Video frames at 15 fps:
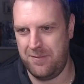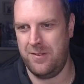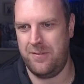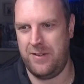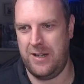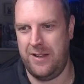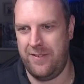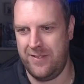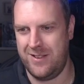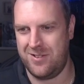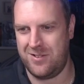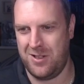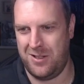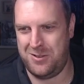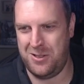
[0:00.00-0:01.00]
the fact that this
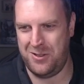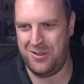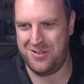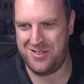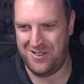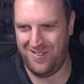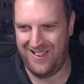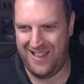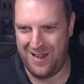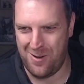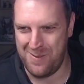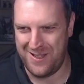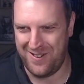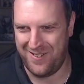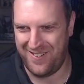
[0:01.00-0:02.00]
guy's got a skull
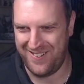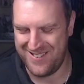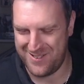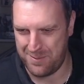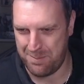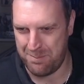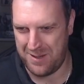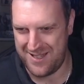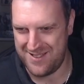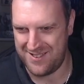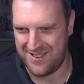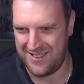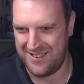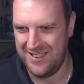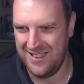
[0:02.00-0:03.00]
helmet on. It is
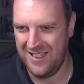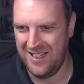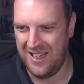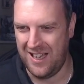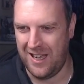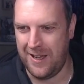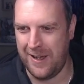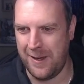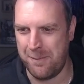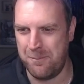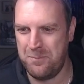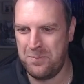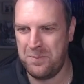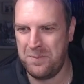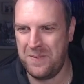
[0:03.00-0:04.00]
amazing.
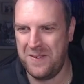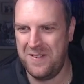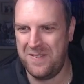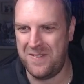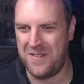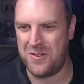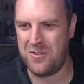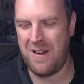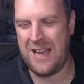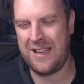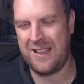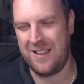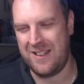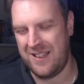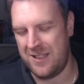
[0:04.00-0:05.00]
The
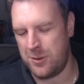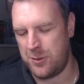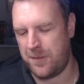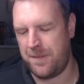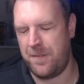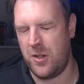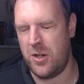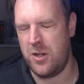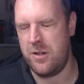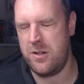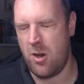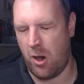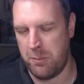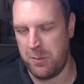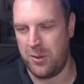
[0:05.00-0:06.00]
dragon is
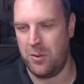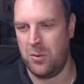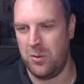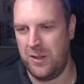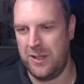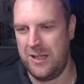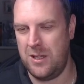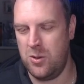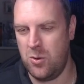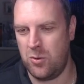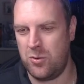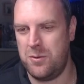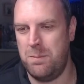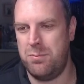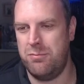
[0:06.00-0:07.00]
phenomenal. It
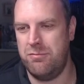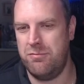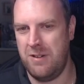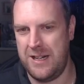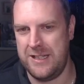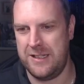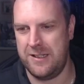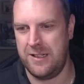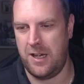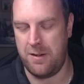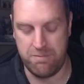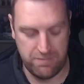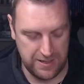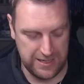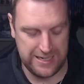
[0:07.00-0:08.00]
looks brilliant. I
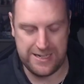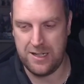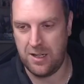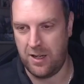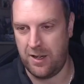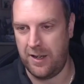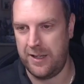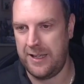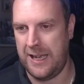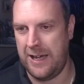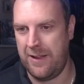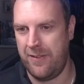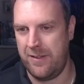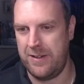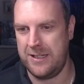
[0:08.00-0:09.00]
really like how
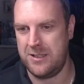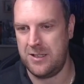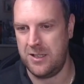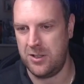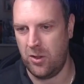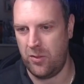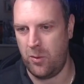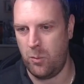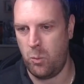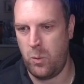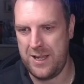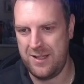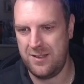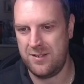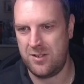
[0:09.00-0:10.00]
they've actually got the
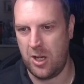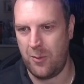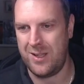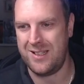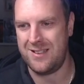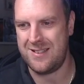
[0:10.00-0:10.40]
wings going